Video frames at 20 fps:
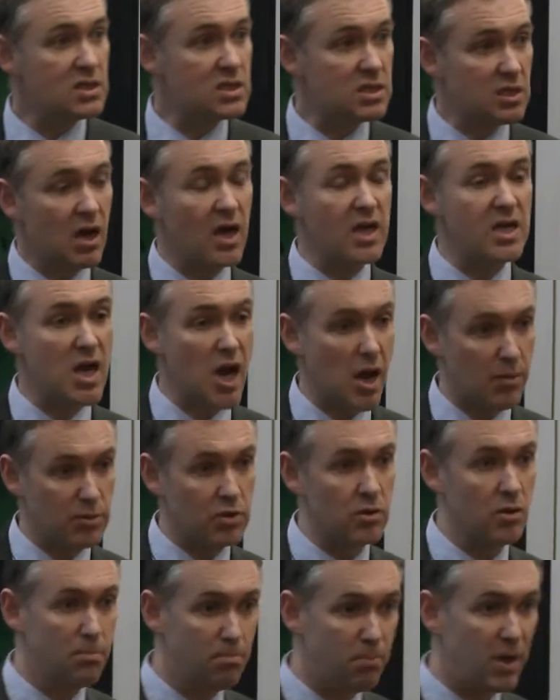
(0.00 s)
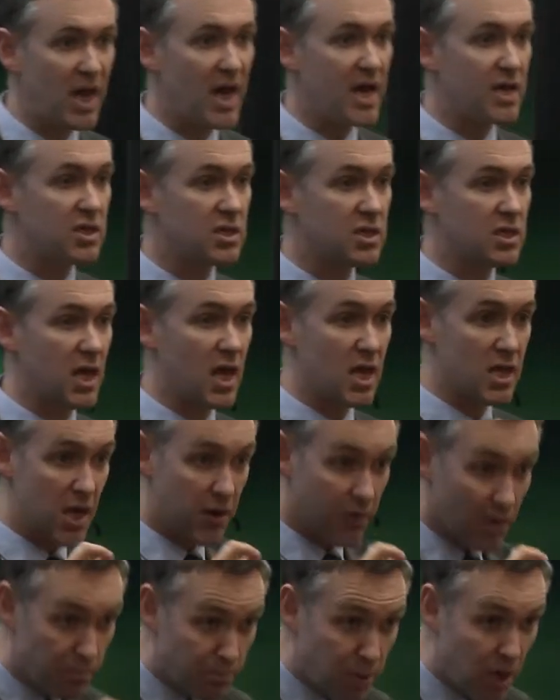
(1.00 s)
signed up to a pledge saying
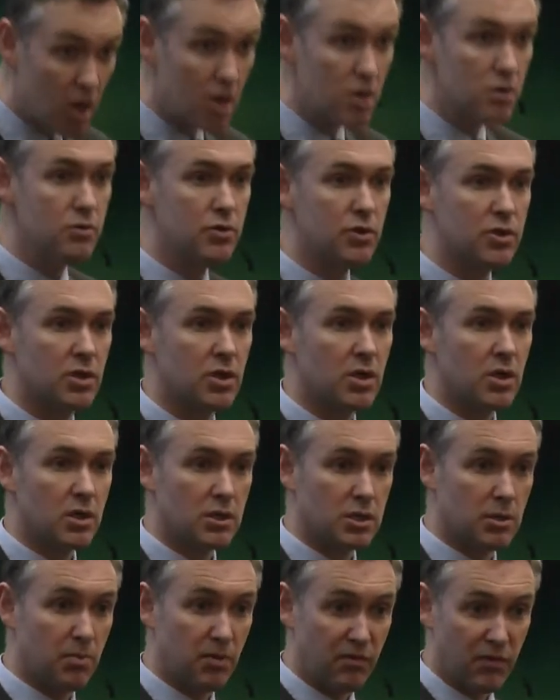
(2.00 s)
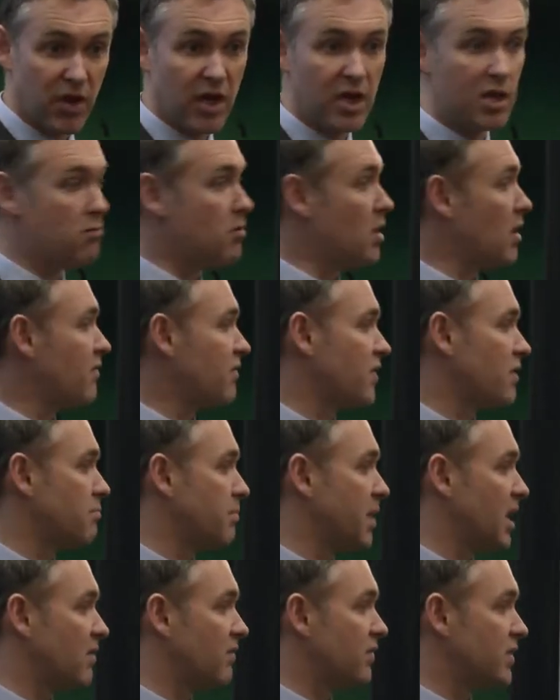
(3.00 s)
they're opposed to providing welfare
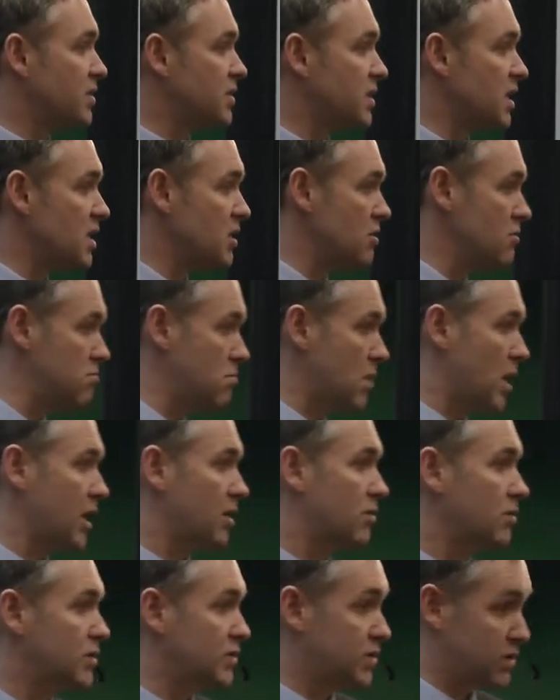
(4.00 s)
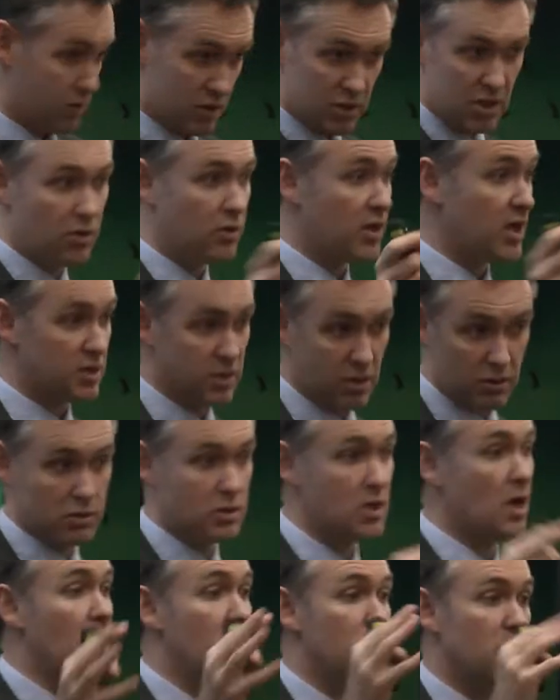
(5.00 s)
benefits to EU migrants until there's the
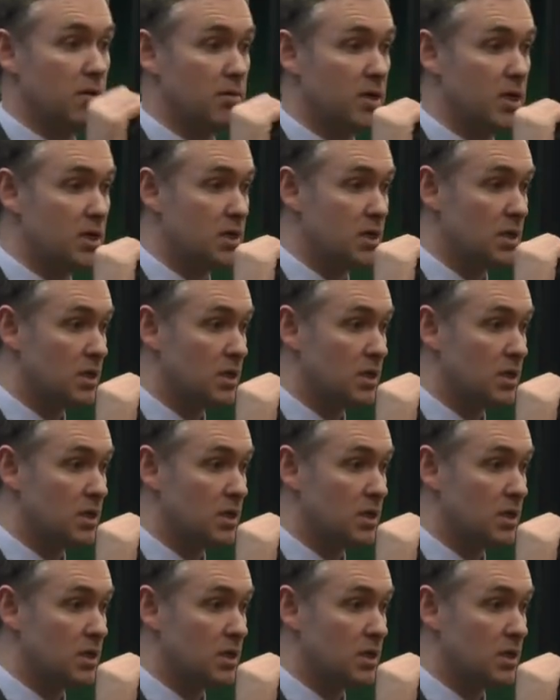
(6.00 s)
time limit.